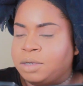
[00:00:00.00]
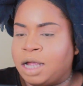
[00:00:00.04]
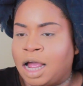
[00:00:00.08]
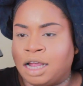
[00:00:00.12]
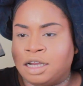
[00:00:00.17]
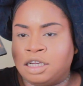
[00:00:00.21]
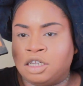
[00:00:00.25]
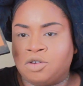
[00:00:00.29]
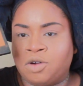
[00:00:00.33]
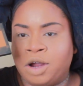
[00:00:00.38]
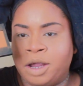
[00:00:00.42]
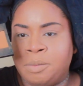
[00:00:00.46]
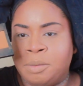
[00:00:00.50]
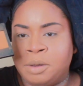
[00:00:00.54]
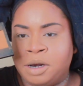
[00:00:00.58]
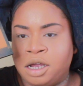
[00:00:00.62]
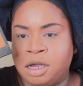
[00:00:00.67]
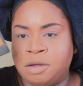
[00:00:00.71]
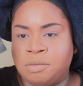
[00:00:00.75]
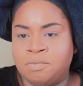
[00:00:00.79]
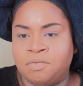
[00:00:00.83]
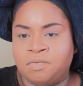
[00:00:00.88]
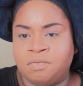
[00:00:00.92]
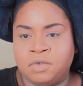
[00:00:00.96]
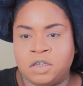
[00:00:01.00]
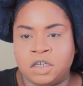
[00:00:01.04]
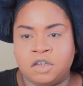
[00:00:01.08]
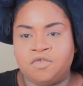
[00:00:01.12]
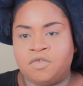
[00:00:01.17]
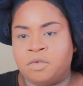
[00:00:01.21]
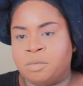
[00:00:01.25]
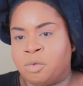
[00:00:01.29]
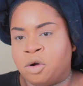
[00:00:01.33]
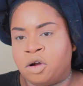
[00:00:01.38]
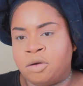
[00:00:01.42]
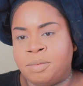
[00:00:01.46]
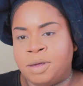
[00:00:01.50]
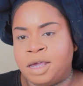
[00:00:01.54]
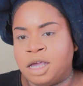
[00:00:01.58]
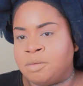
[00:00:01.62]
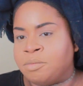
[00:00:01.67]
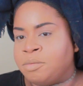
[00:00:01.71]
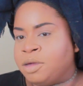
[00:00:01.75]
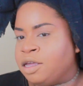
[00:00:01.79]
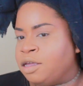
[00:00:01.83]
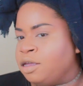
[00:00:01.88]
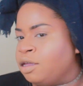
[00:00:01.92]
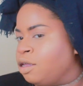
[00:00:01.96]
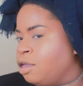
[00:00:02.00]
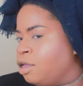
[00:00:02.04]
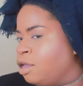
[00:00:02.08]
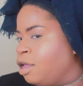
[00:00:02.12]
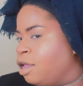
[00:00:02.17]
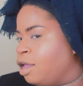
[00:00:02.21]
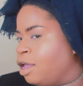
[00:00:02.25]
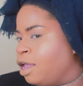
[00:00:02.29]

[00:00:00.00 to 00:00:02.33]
I scrape it up just for more pigment.